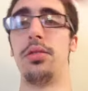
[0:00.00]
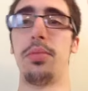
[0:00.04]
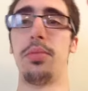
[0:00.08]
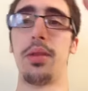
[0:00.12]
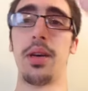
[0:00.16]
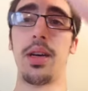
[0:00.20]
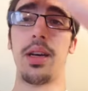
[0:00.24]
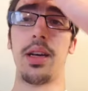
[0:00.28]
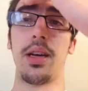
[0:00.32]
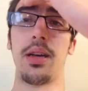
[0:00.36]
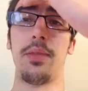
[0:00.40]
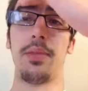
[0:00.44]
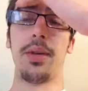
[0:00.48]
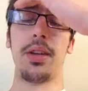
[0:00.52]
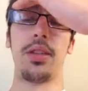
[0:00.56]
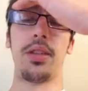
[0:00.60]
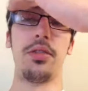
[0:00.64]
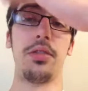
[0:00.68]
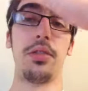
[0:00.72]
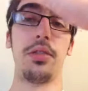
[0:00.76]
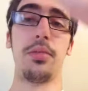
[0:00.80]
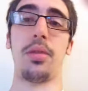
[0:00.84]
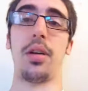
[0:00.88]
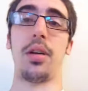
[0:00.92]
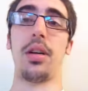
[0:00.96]
but on my two
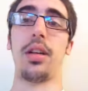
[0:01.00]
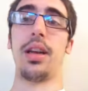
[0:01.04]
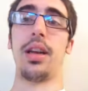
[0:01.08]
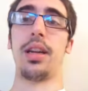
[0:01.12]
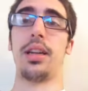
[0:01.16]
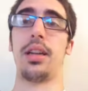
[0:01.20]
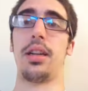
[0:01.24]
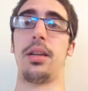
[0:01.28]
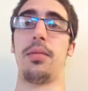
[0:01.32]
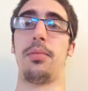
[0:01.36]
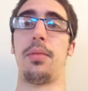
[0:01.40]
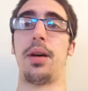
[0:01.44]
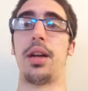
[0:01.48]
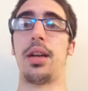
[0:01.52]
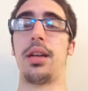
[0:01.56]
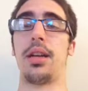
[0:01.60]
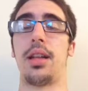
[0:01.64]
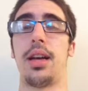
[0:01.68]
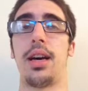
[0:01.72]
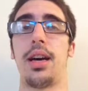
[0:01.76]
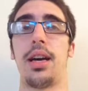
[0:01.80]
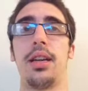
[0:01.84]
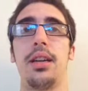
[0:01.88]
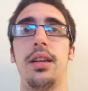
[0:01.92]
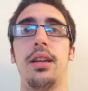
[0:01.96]
team parlay, I did a money
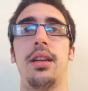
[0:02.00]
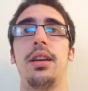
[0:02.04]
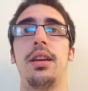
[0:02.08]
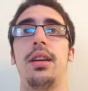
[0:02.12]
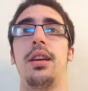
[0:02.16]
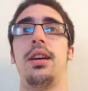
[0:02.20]
line.